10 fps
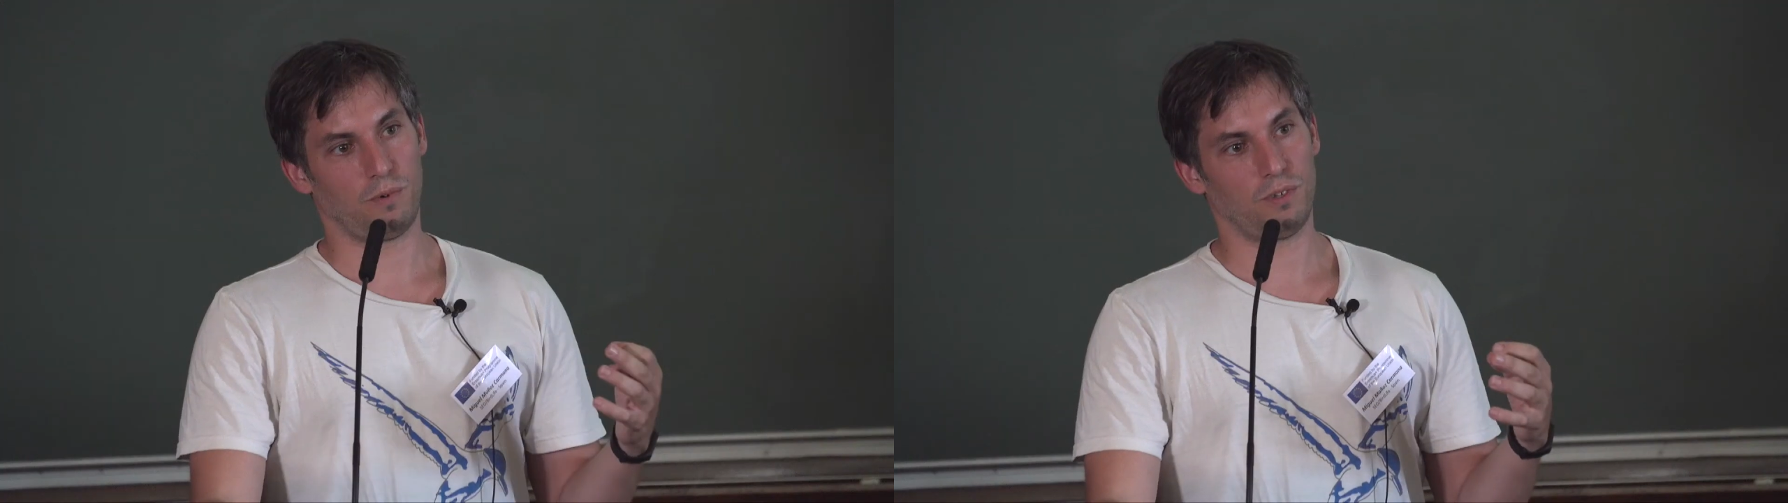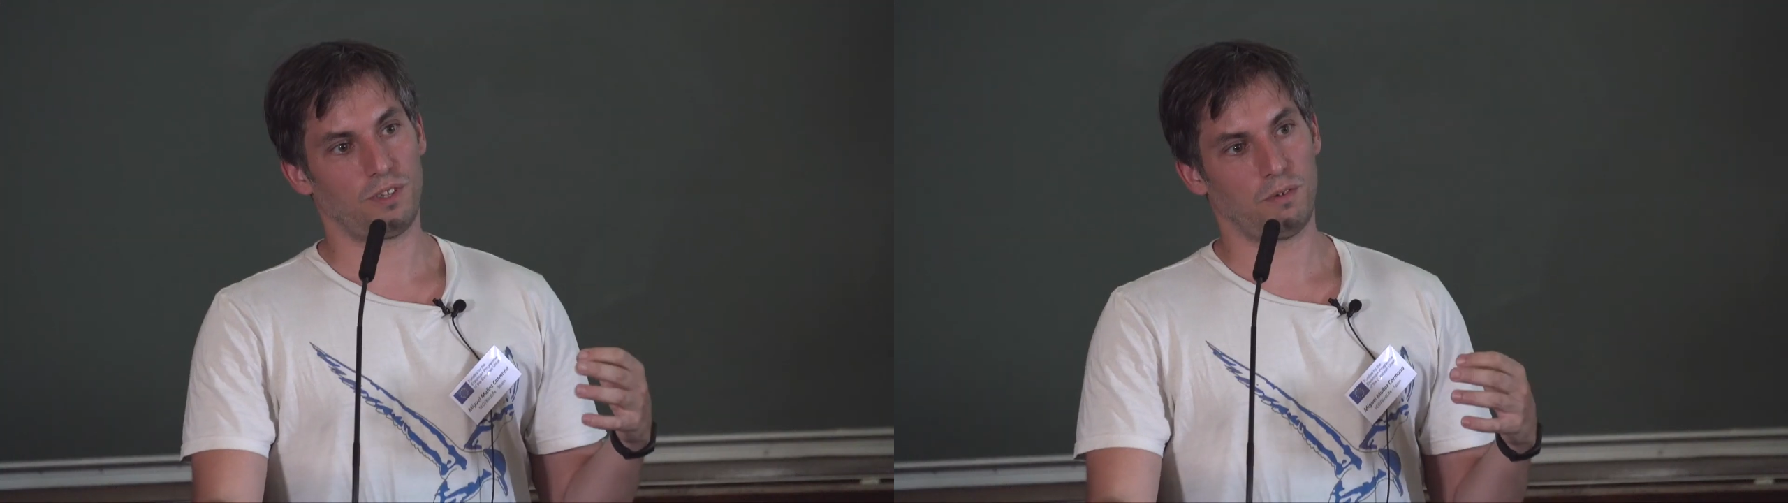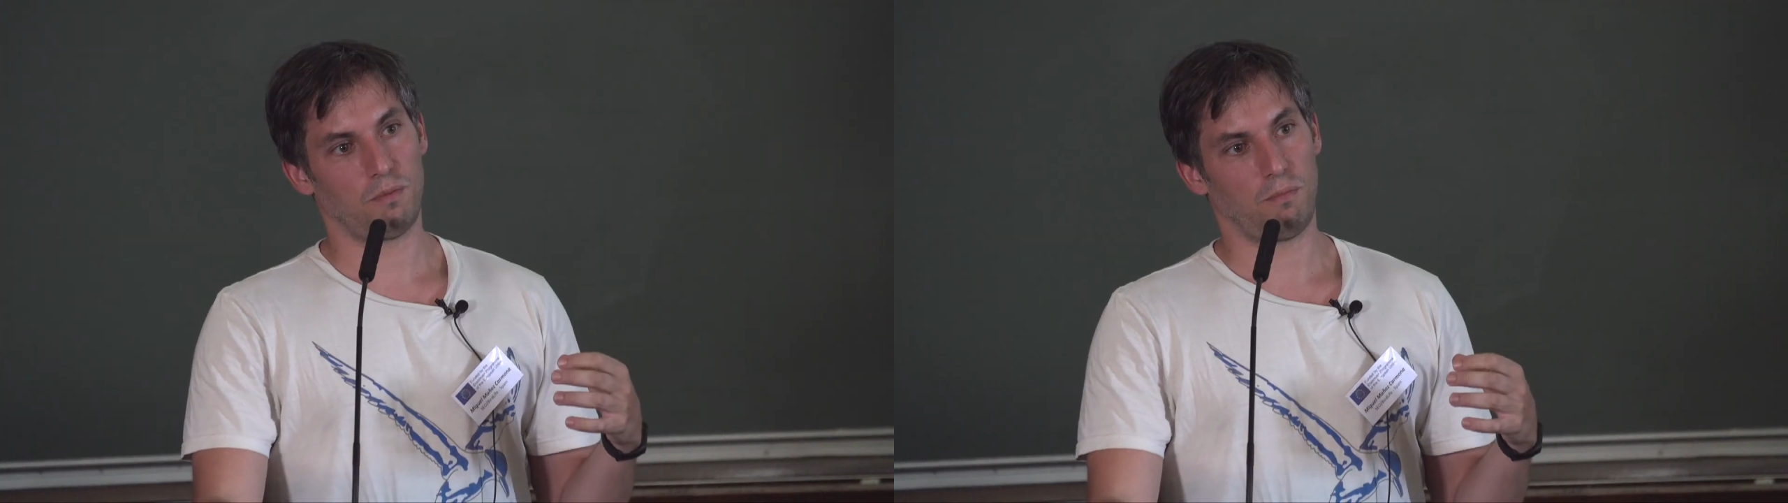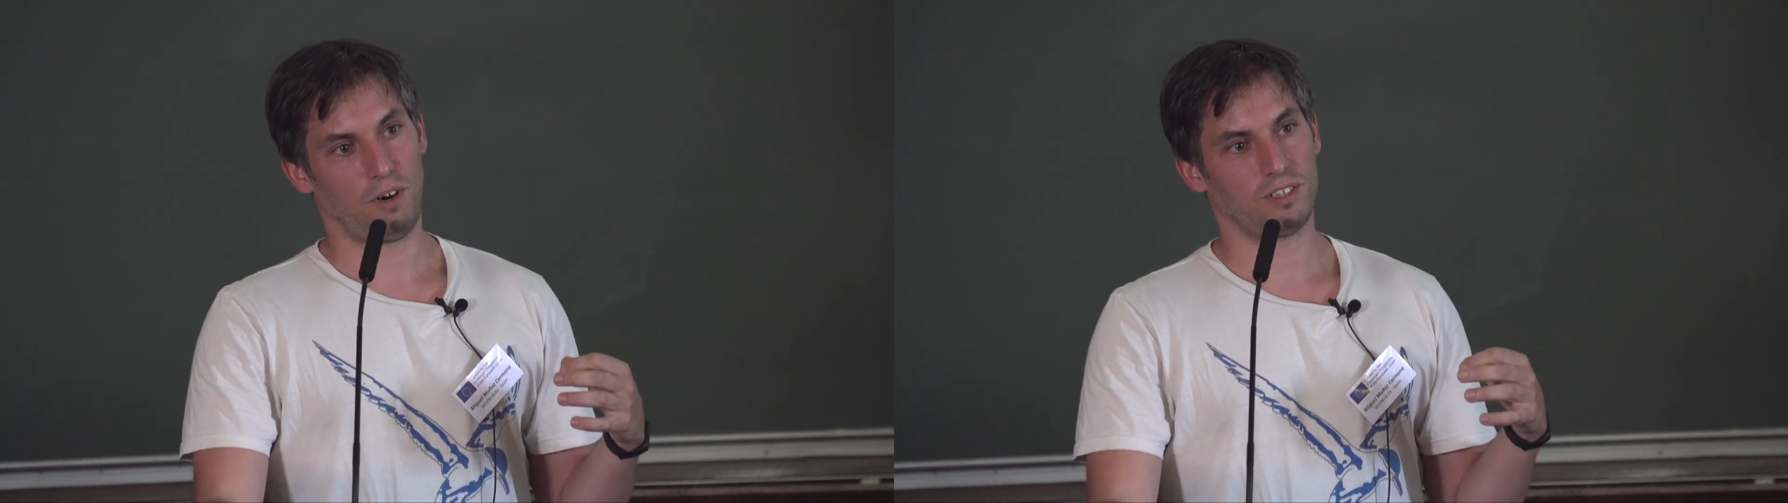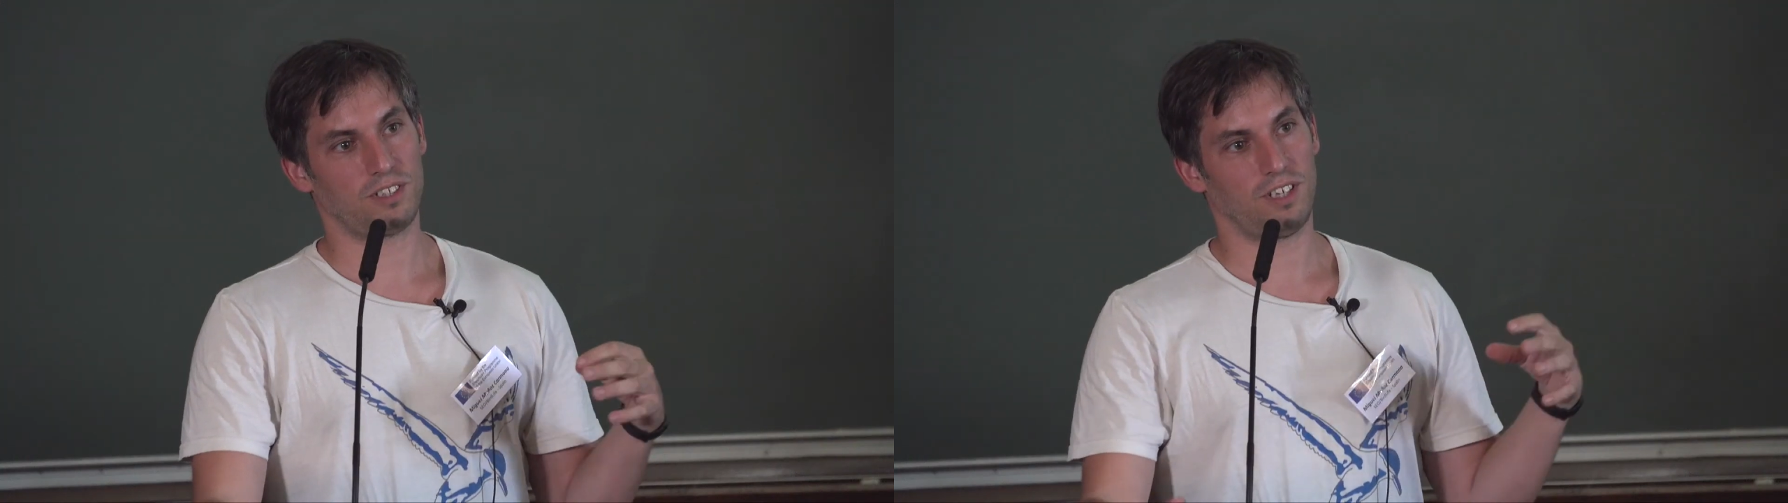put
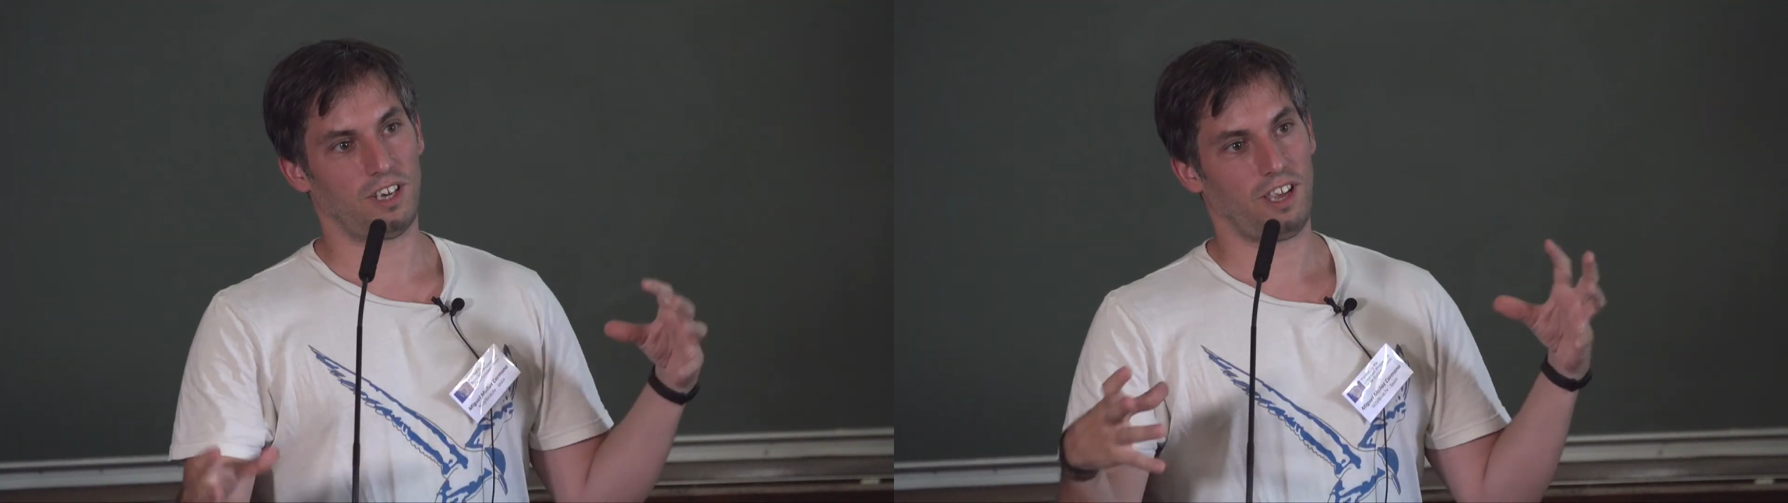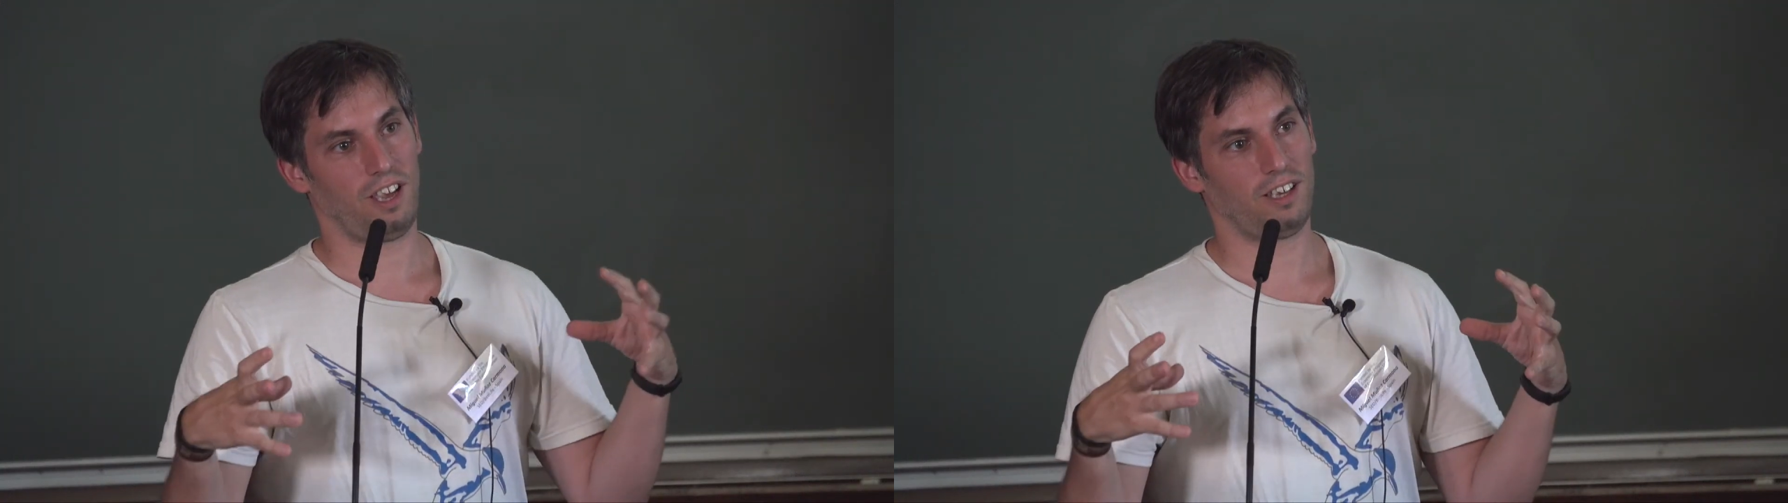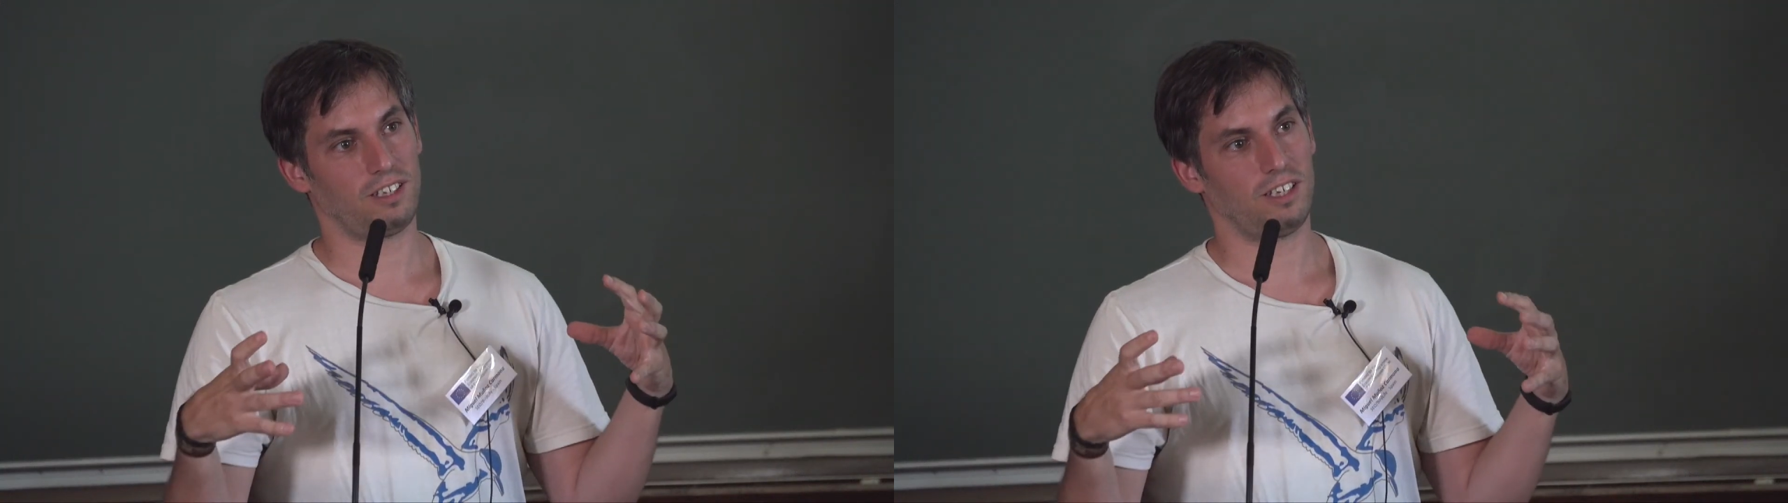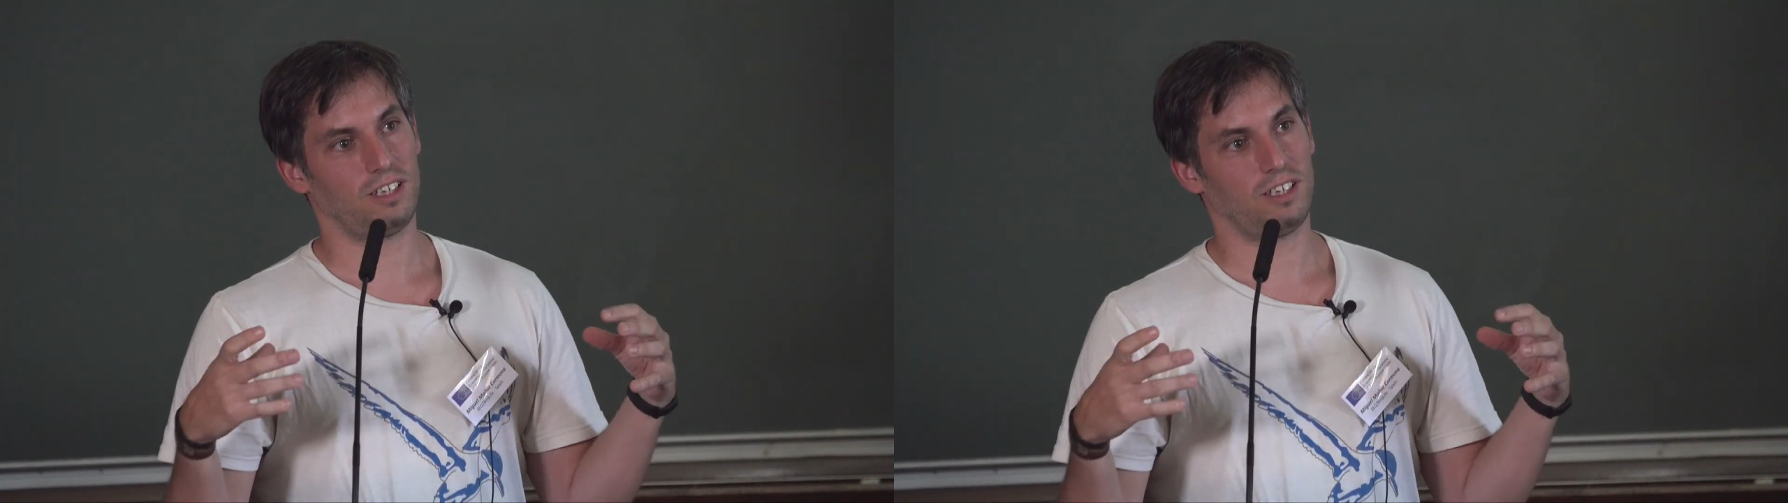birds in a cake,